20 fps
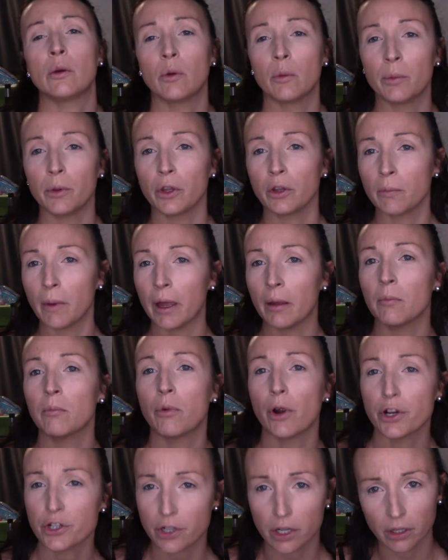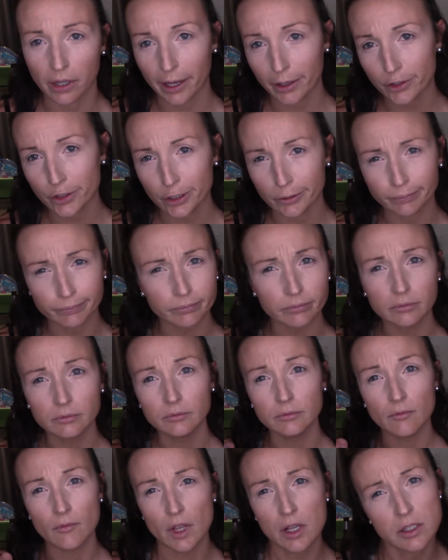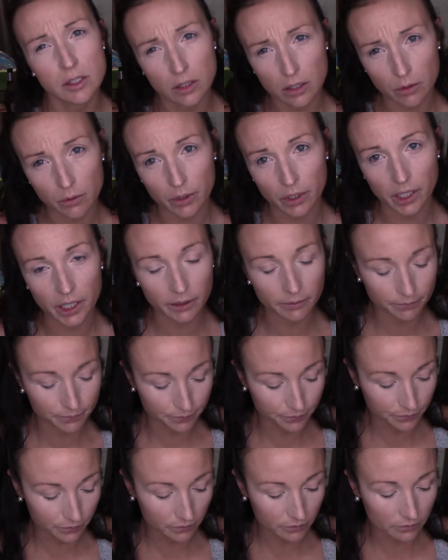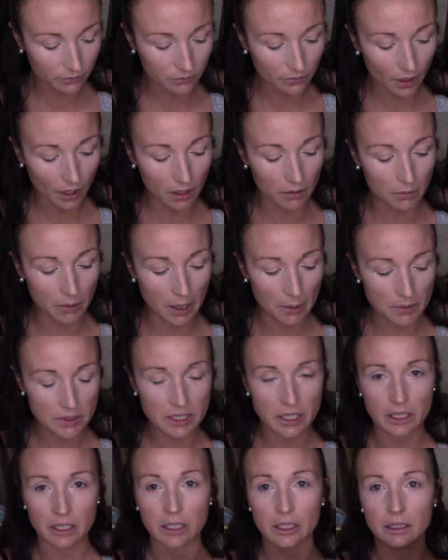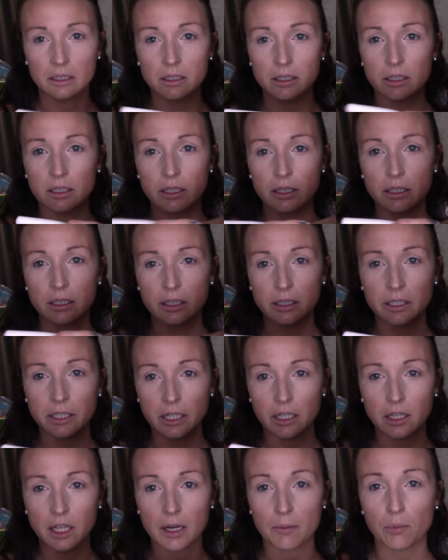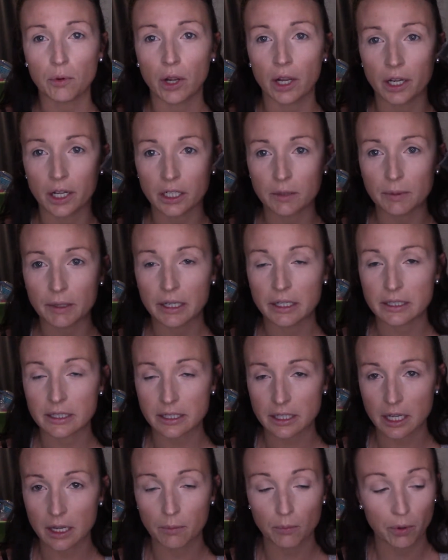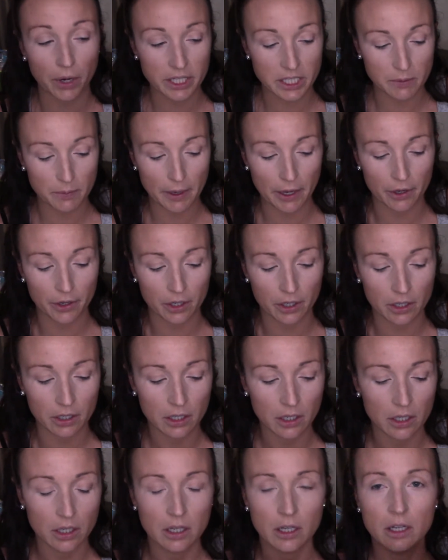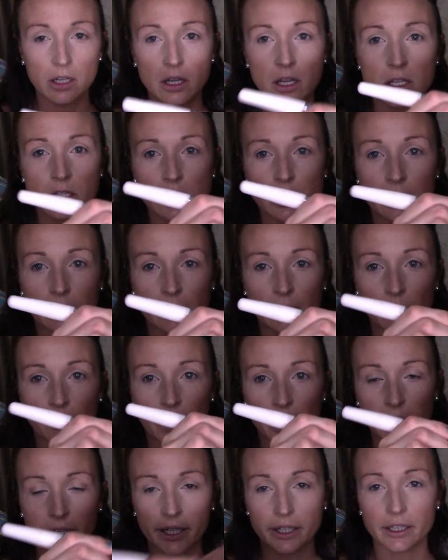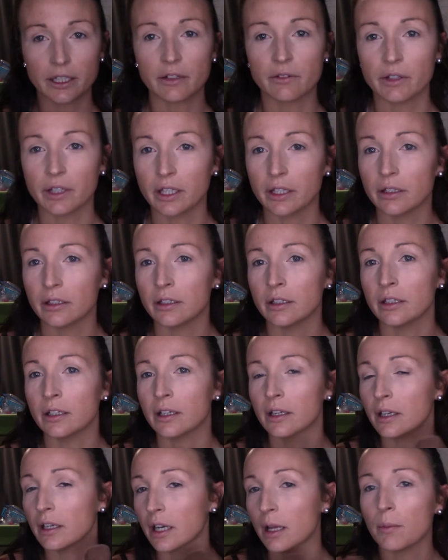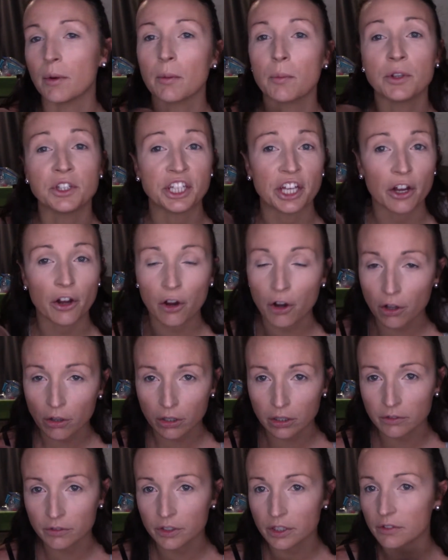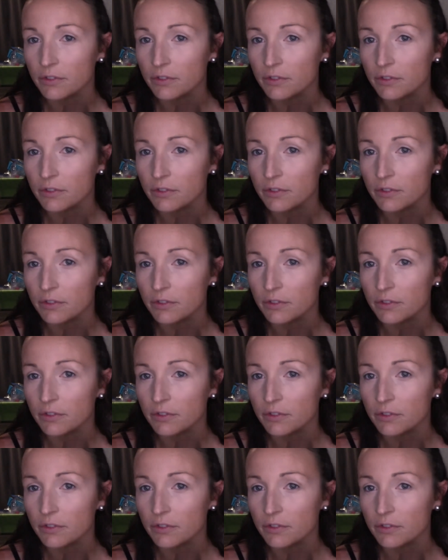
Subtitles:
will build my brush collection. So don't worry. But I'm just going to get a lot of product because it's a pressed powder. So you want to work it in there really good. And I'm going to put that all over the